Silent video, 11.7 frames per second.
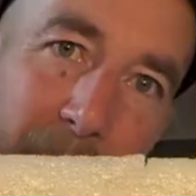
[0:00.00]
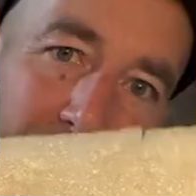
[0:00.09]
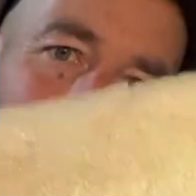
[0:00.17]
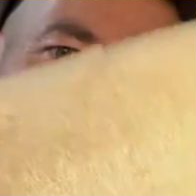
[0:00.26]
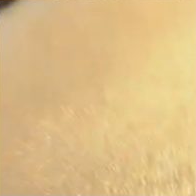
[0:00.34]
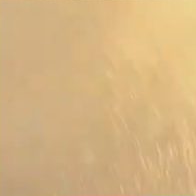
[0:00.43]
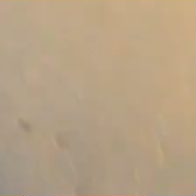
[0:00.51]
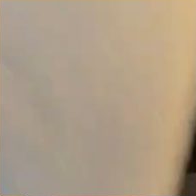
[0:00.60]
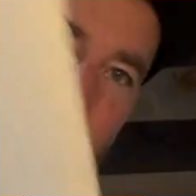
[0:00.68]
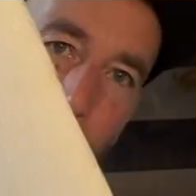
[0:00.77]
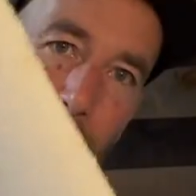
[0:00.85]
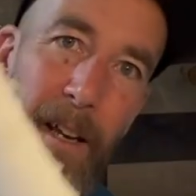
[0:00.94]
and the truck at
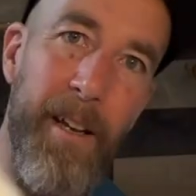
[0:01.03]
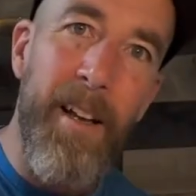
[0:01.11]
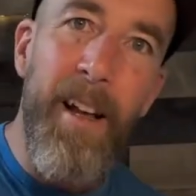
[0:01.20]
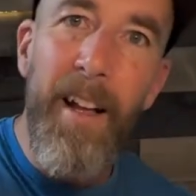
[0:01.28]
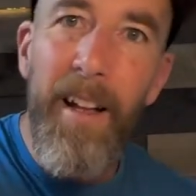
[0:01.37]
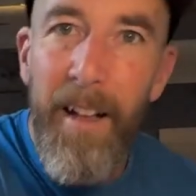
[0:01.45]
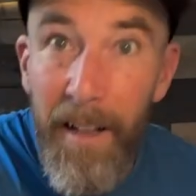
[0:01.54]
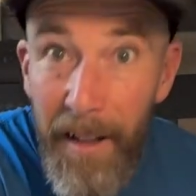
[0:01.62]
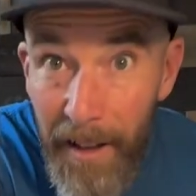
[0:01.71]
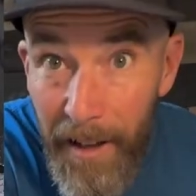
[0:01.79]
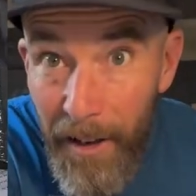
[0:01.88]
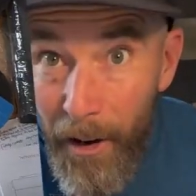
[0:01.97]
this point.
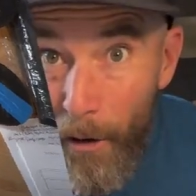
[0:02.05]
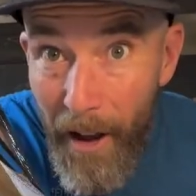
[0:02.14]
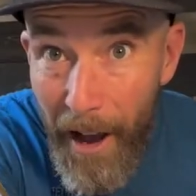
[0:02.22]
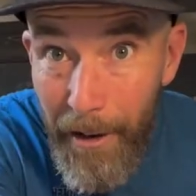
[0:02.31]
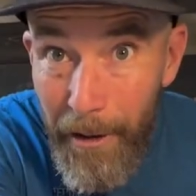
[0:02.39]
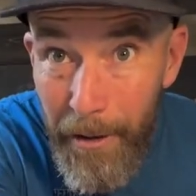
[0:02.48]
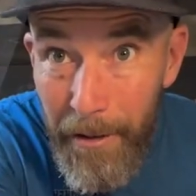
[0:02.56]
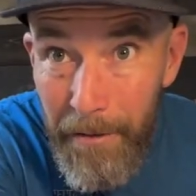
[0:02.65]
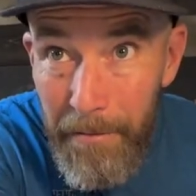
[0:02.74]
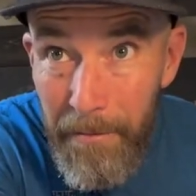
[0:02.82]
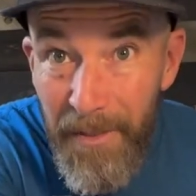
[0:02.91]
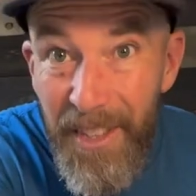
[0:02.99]
No value.
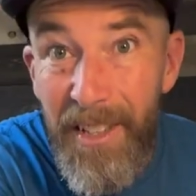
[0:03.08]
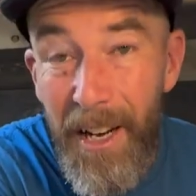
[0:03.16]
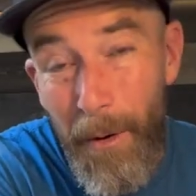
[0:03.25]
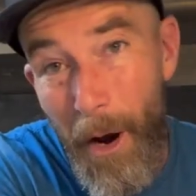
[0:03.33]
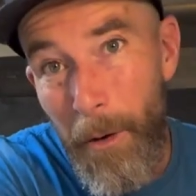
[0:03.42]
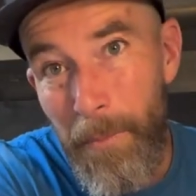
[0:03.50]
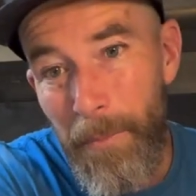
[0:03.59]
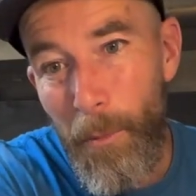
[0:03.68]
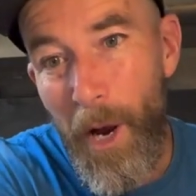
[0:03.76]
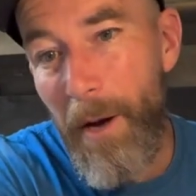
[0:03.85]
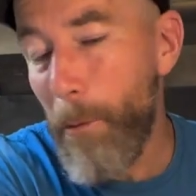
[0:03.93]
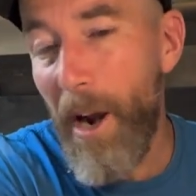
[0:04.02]
Zero.
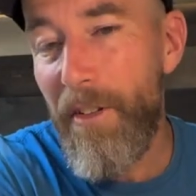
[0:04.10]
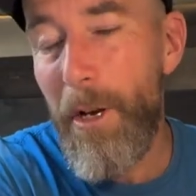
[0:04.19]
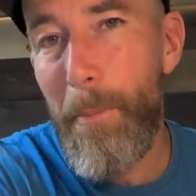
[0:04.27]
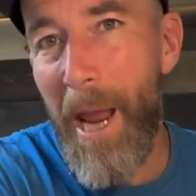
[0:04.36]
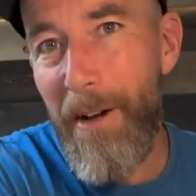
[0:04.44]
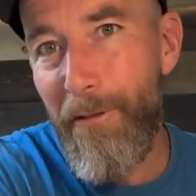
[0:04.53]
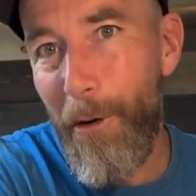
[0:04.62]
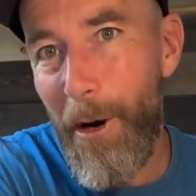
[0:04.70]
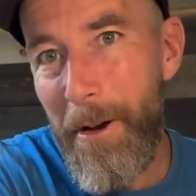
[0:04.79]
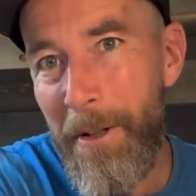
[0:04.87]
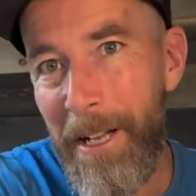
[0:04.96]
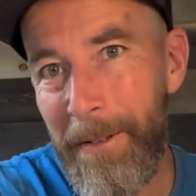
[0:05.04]
Whatever you paid
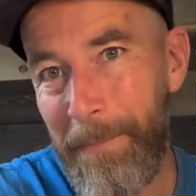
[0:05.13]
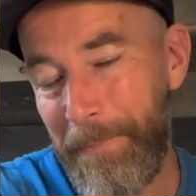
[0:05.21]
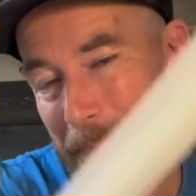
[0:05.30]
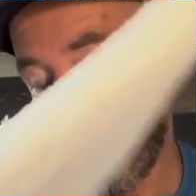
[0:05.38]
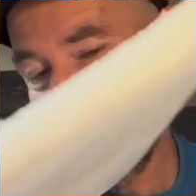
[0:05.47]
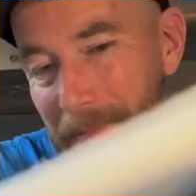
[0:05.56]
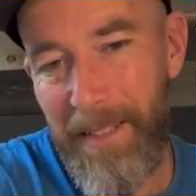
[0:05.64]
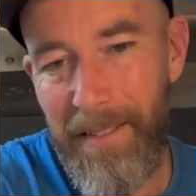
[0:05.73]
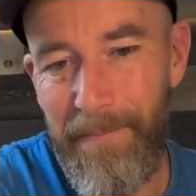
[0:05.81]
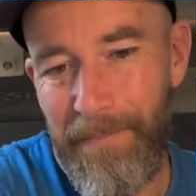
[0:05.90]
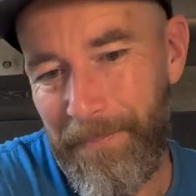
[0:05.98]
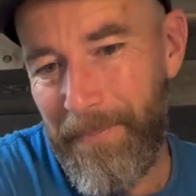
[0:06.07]
for,
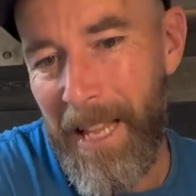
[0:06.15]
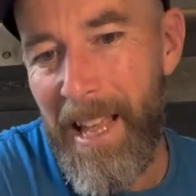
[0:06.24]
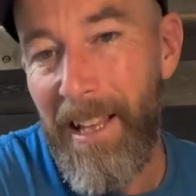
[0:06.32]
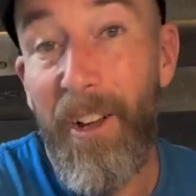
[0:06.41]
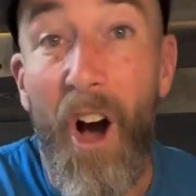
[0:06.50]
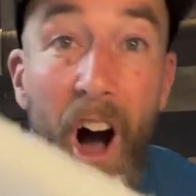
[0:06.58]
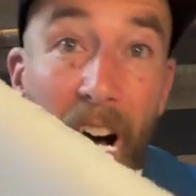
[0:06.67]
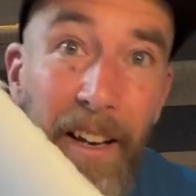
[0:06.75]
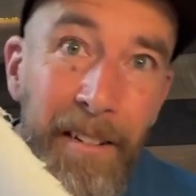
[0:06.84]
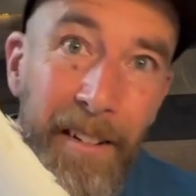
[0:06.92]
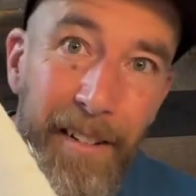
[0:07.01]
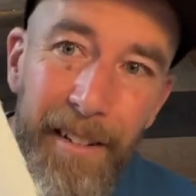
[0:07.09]

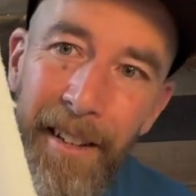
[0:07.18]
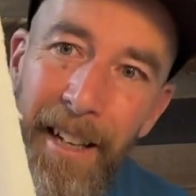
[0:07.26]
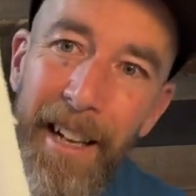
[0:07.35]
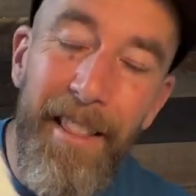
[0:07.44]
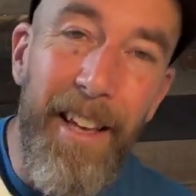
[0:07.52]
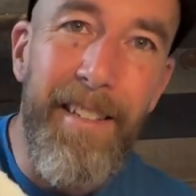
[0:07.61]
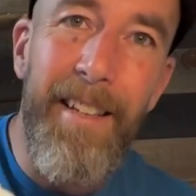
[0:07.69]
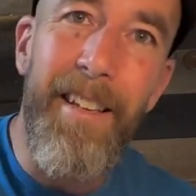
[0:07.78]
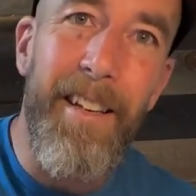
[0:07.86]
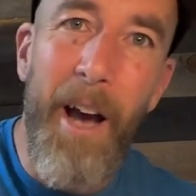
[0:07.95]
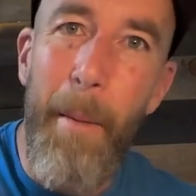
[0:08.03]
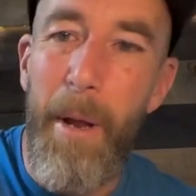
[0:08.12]
gone. This
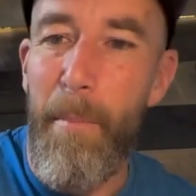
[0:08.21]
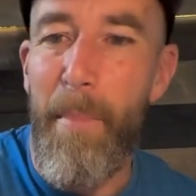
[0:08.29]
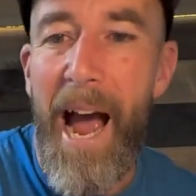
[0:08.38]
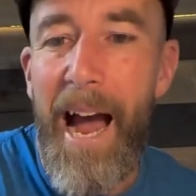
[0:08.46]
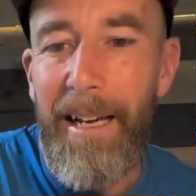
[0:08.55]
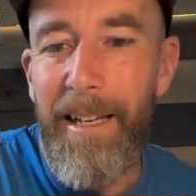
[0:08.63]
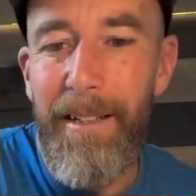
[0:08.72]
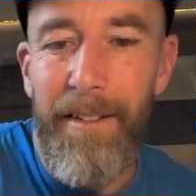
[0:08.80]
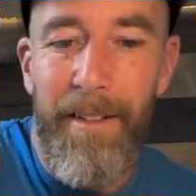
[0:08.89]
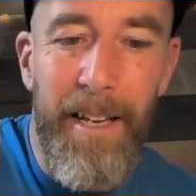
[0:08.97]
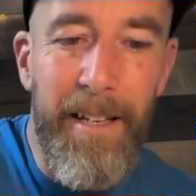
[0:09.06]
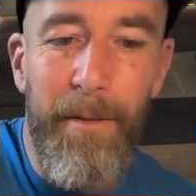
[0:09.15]
isn't coming back
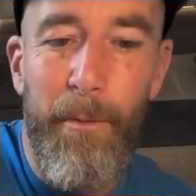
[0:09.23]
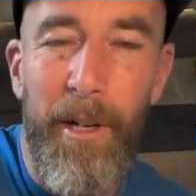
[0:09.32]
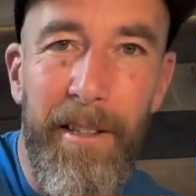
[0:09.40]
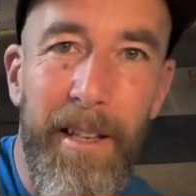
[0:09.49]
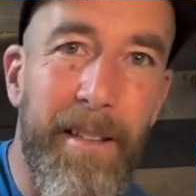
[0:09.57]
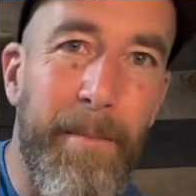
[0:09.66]
either. This, once it's